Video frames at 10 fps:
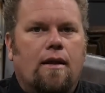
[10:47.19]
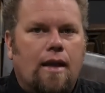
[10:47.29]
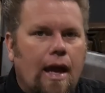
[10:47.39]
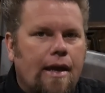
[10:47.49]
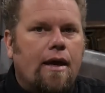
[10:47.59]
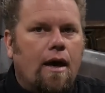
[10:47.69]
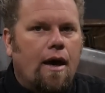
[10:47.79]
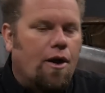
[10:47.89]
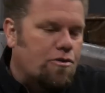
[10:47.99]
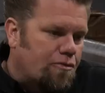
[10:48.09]
Like
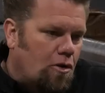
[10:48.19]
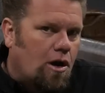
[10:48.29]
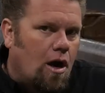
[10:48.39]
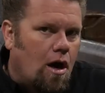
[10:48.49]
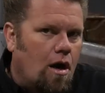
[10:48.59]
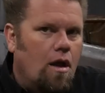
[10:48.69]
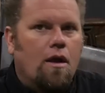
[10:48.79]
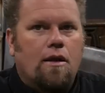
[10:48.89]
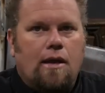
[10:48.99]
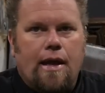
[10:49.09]
an Ultra 4 car,
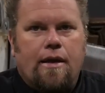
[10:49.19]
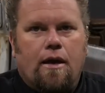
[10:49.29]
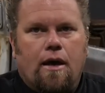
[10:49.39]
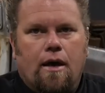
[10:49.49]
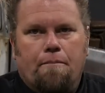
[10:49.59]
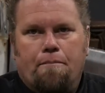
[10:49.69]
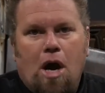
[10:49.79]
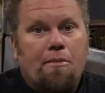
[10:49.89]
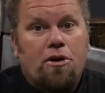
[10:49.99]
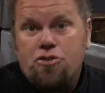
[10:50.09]
like a
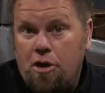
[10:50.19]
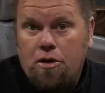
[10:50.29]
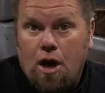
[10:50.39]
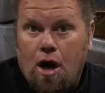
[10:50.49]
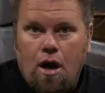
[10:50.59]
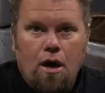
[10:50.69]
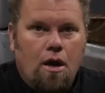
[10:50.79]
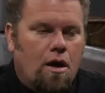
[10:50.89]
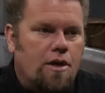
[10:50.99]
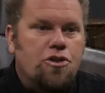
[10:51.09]
bomber trail car,
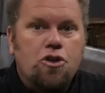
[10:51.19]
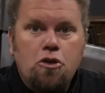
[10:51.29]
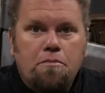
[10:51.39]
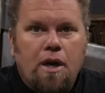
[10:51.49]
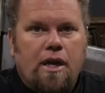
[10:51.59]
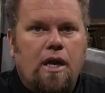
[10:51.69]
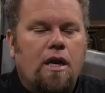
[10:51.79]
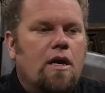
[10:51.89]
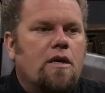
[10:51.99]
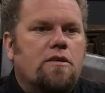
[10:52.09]
a 2-buggy,
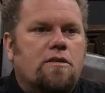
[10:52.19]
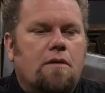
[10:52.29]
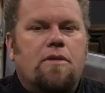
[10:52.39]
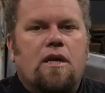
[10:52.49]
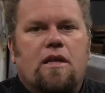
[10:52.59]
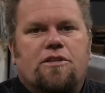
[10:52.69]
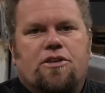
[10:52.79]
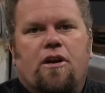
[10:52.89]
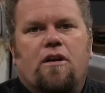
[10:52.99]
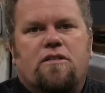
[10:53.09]
something that's
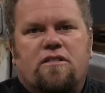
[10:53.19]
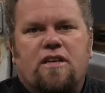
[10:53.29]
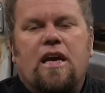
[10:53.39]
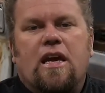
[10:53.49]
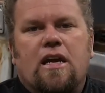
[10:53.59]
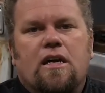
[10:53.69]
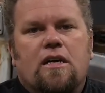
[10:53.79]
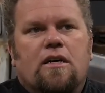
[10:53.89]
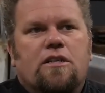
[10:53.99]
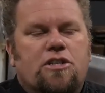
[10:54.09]
gonna see
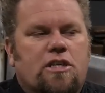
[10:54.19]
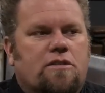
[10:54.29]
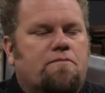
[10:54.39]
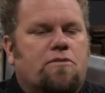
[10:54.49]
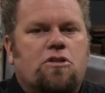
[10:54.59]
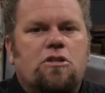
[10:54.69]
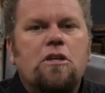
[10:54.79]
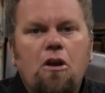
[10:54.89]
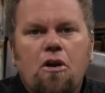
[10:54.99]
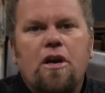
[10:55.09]
just
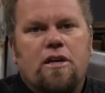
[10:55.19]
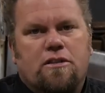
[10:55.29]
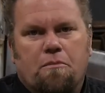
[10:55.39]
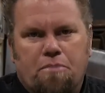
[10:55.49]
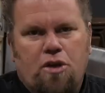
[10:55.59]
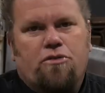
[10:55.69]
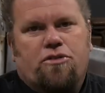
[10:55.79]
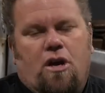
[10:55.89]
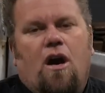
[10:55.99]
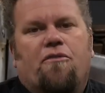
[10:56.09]
serious
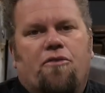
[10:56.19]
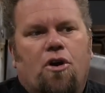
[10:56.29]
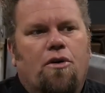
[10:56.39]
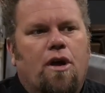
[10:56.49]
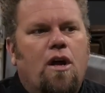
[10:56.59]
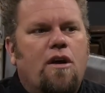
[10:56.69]
abuse off-road.